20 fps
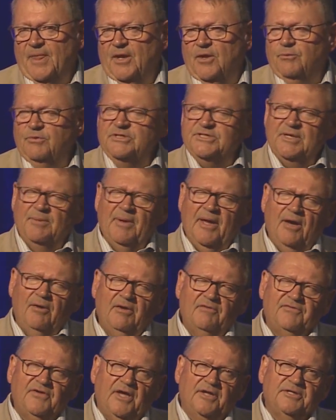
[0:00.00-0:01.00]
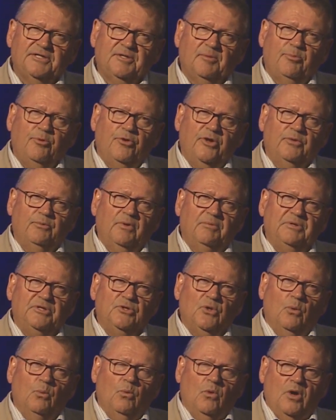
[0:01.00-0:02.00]
We somehow have gotten to the point where we
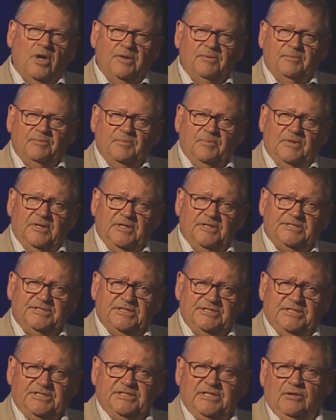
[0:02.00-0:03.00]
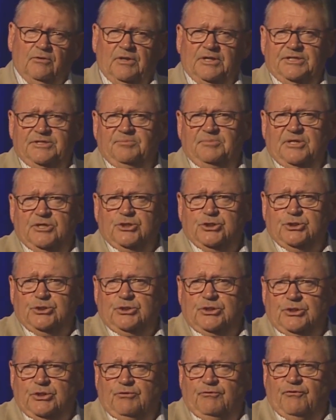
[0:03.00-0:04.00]
don't want kids necessarily to be
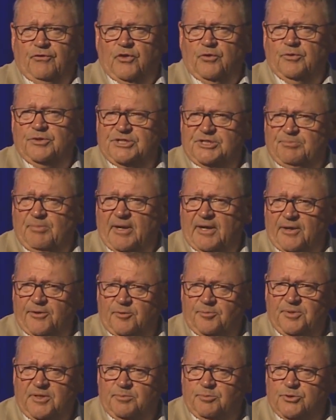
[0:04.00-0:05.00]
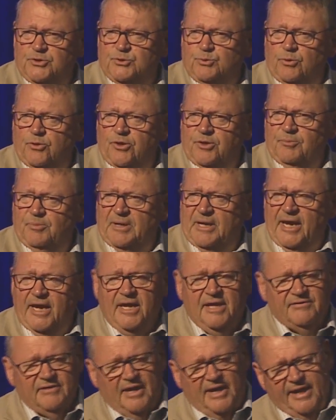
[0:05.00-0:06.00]
influenced by other people's work, but
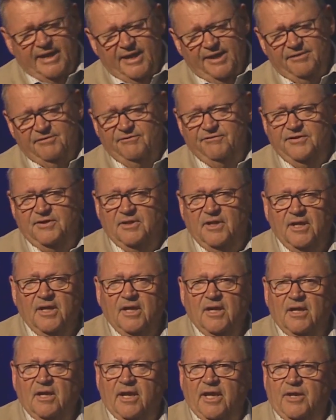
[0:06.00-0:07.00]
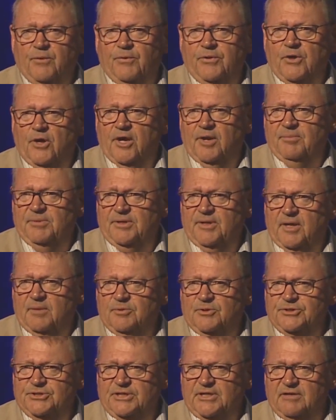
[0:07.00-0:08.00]
I kind of feel like we ought to be
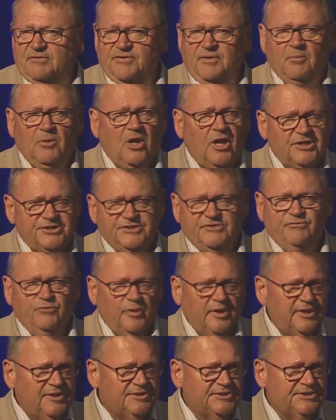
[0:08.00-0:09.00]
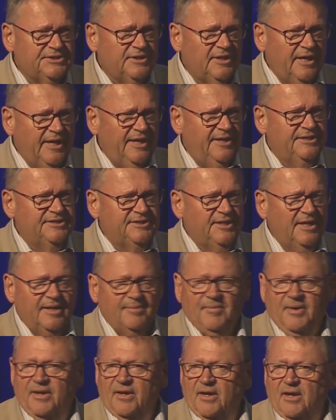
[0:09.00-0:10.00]
able to give them lots of ways ahead of time
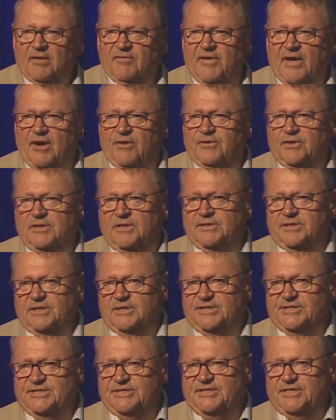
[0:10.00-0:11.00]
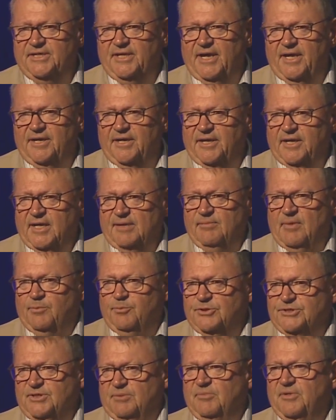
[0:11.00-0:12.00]
of how to listen to that and to come up
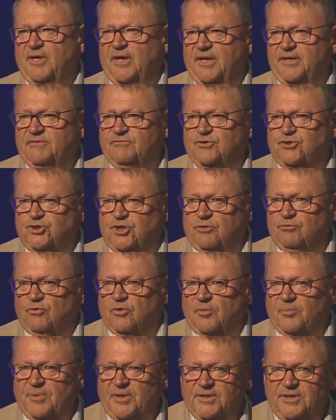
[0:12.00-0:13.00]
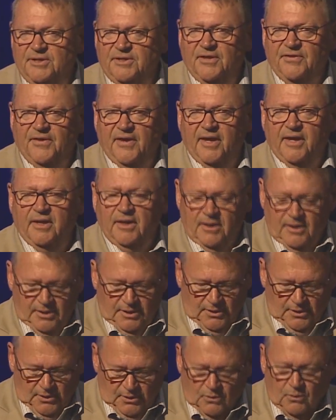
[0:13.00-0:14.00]
with some kind of general opinion that they
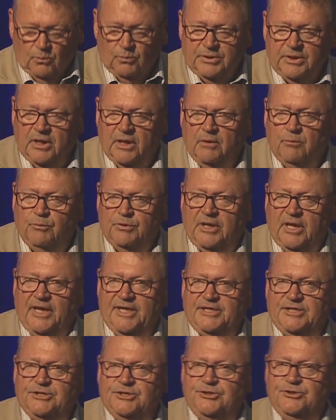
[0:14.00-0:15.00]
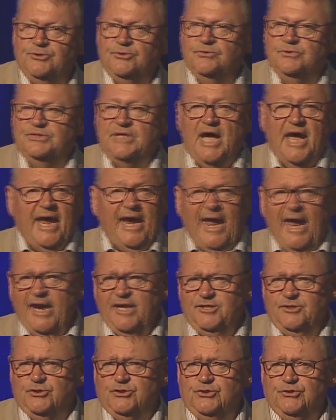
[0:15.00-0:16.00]
would like to do.
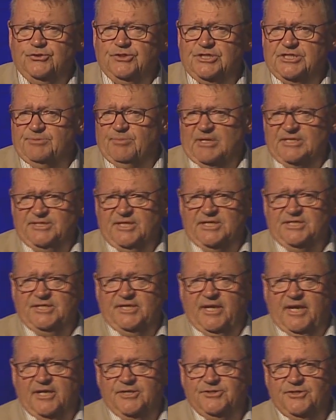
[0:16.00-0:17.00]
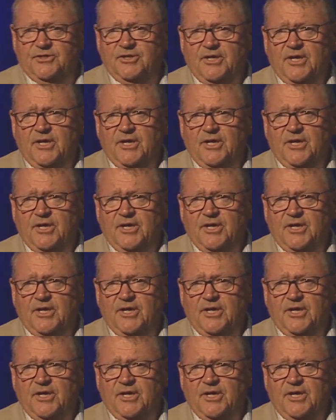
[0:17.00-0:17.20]
Actors do this. My son's an actor.